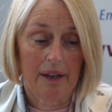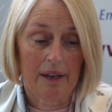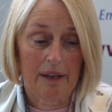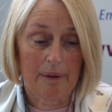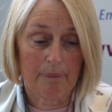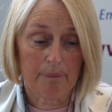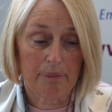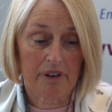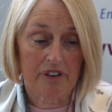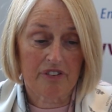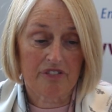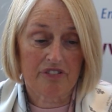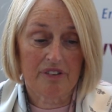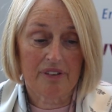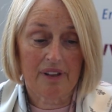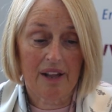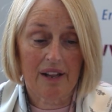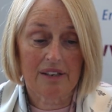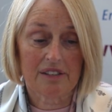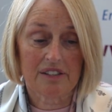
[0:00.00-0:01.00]

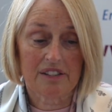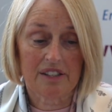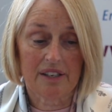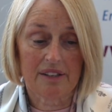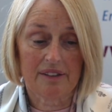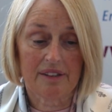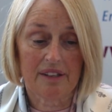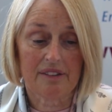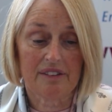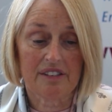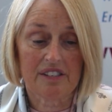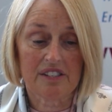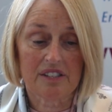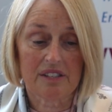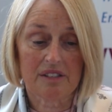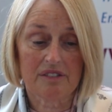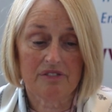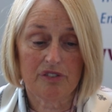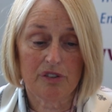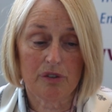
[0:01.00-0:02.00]
impersonality, then this
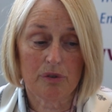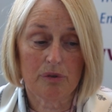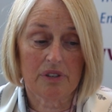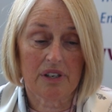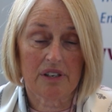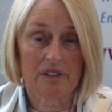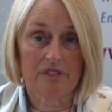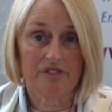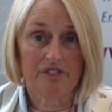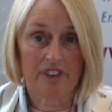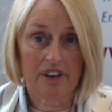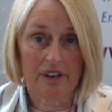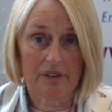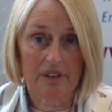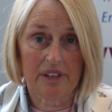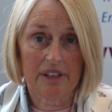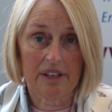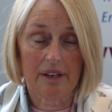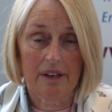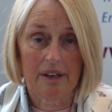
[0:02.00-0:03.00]
is viewed as
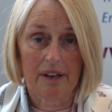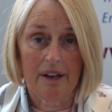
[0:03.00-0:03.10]
very